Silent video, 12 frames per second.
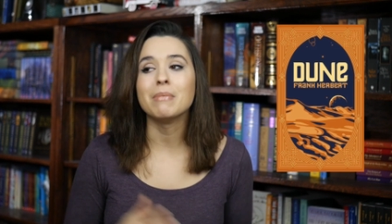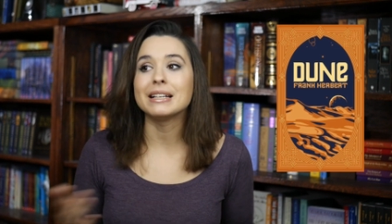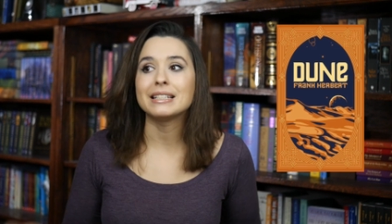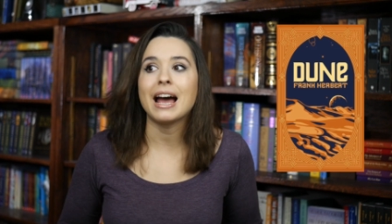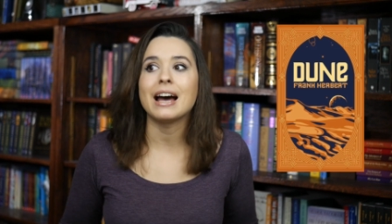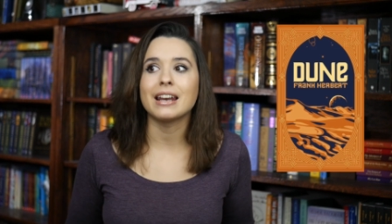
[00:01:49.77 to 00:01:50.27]
My
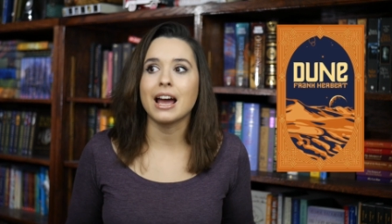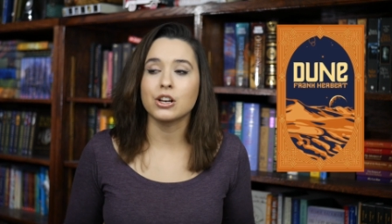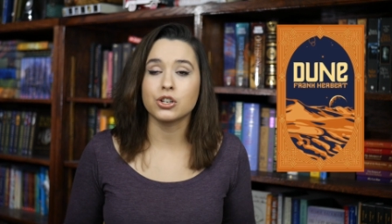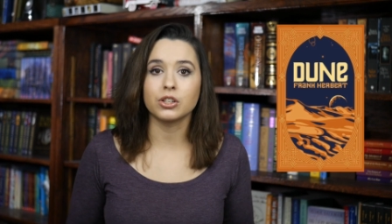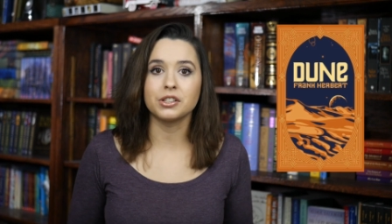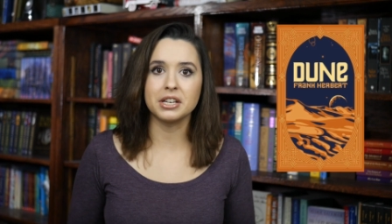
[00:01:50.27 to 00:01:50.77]
dad
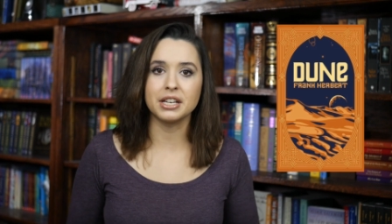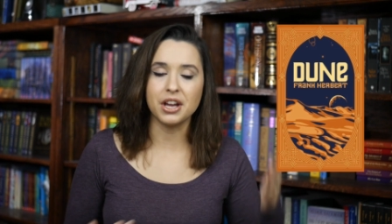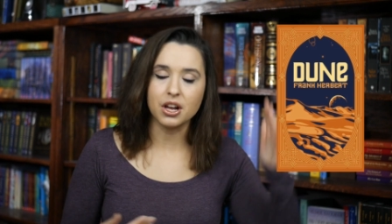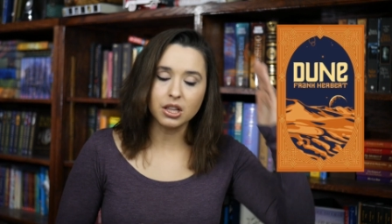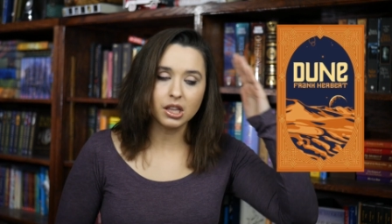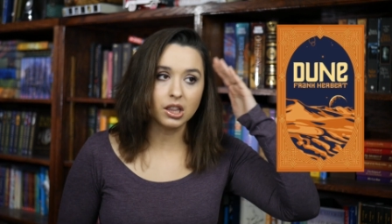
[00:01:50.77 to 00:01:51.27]

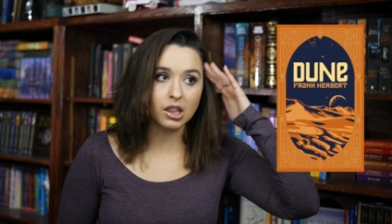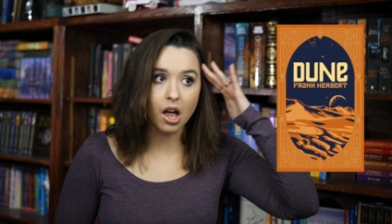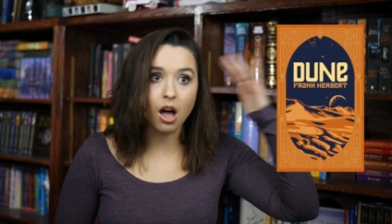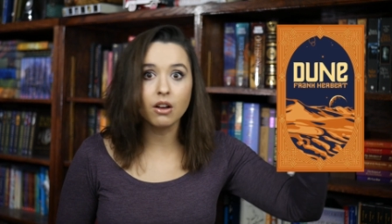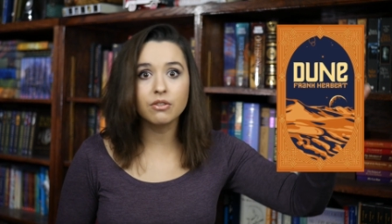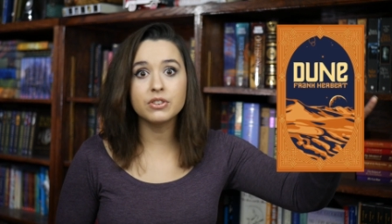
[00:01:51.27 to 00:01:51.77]
actually
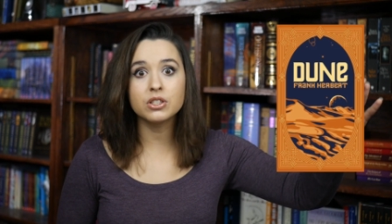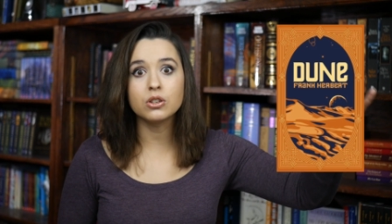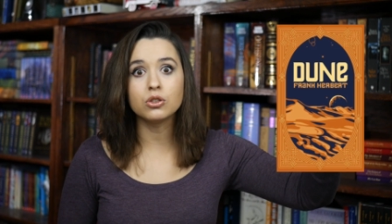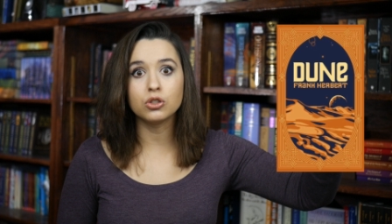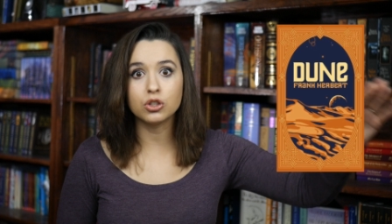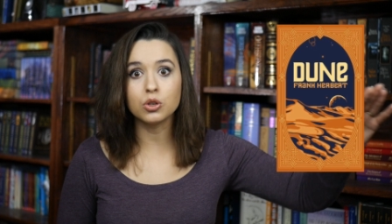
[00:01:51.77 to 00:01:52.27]
loves
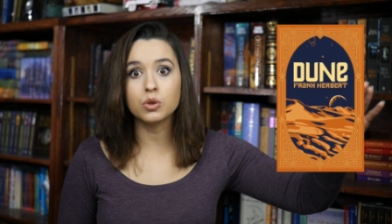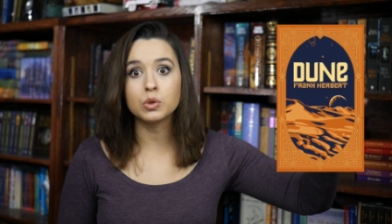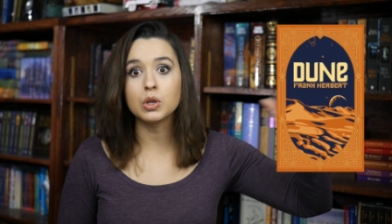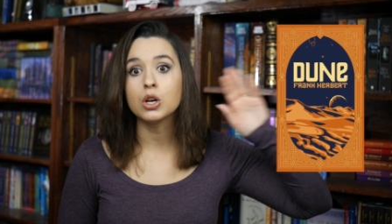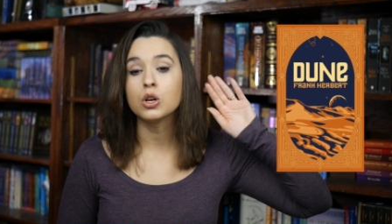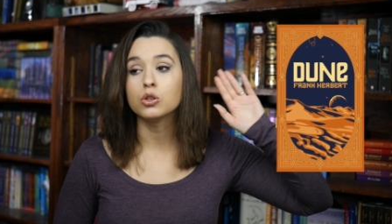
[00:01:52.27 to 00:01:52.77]

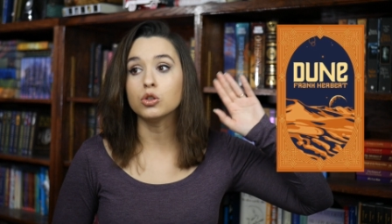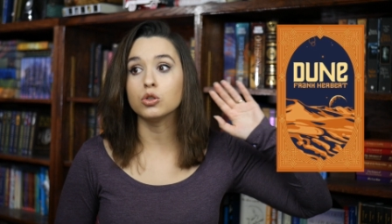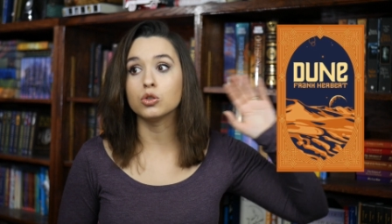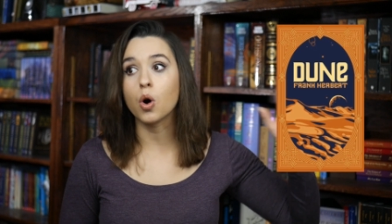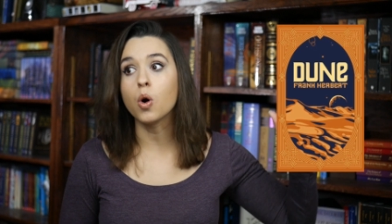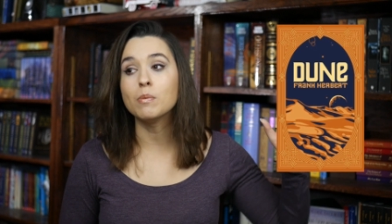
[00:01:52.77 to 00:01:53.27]
Dune
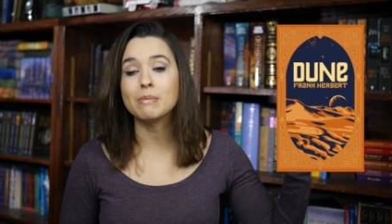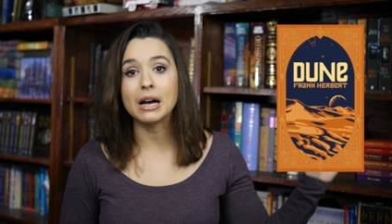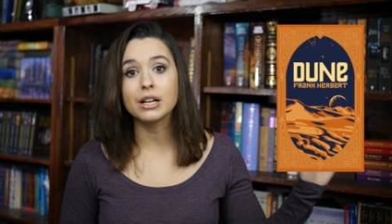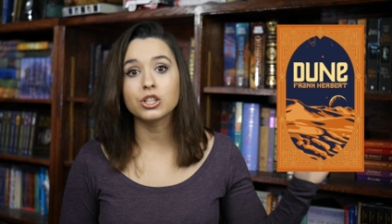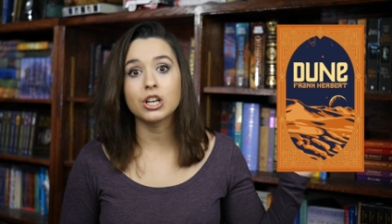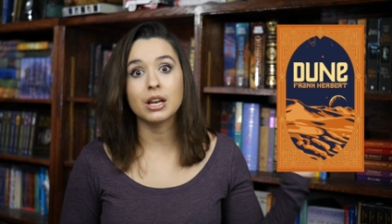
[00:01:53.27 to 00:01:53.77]
so
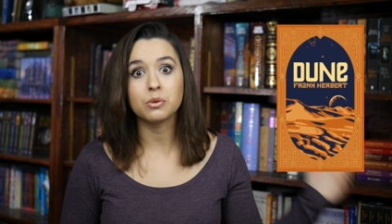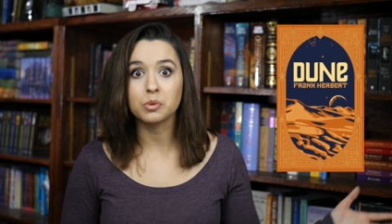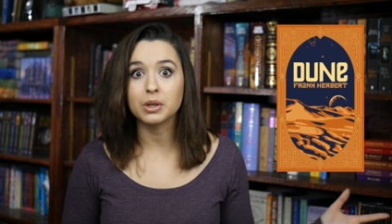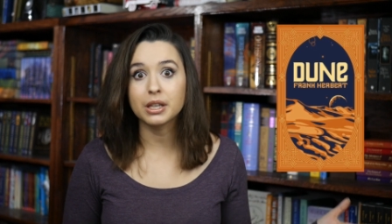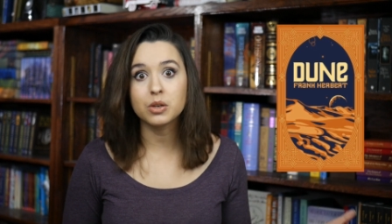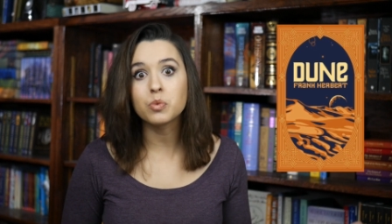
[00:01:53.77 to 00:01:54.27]
much and
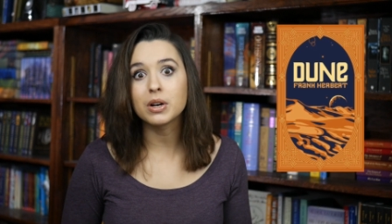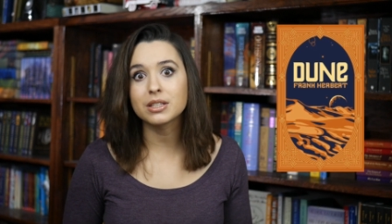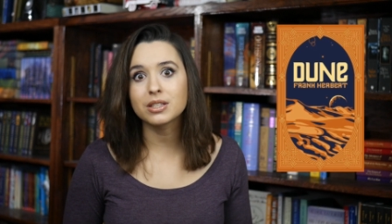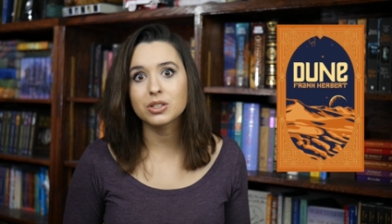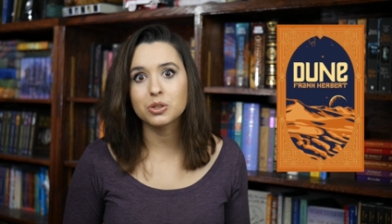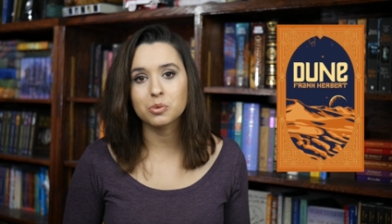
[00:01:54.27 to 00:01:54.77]
really
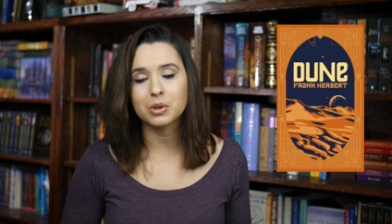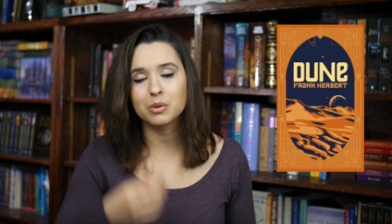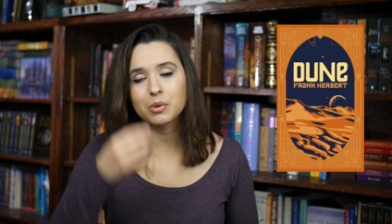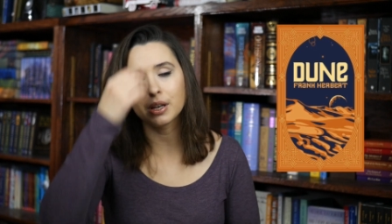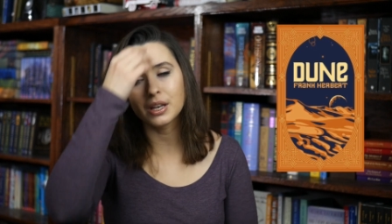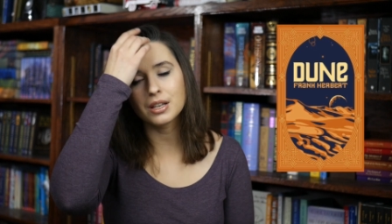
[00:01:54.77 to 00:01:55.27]
wants to
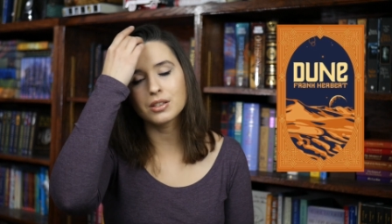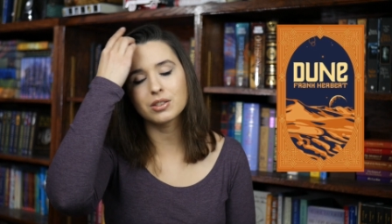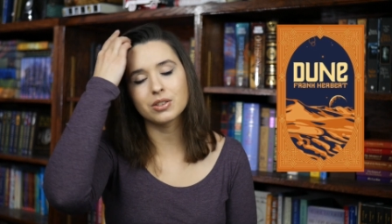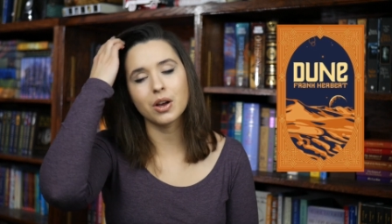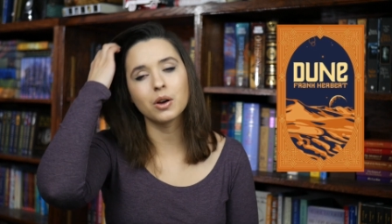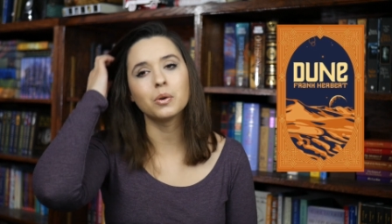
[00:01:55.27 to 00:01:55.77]
reread it,
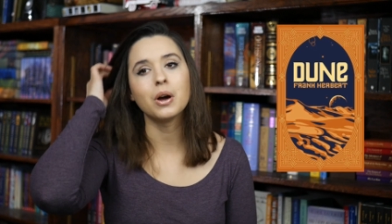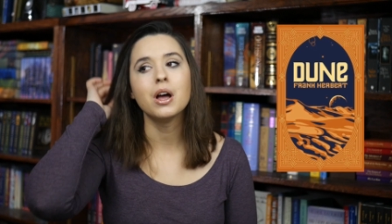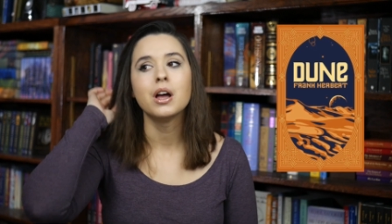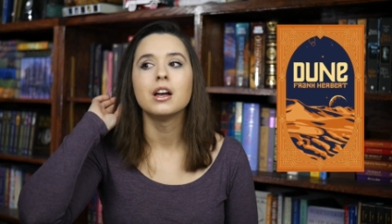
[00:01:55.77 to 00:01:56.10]
so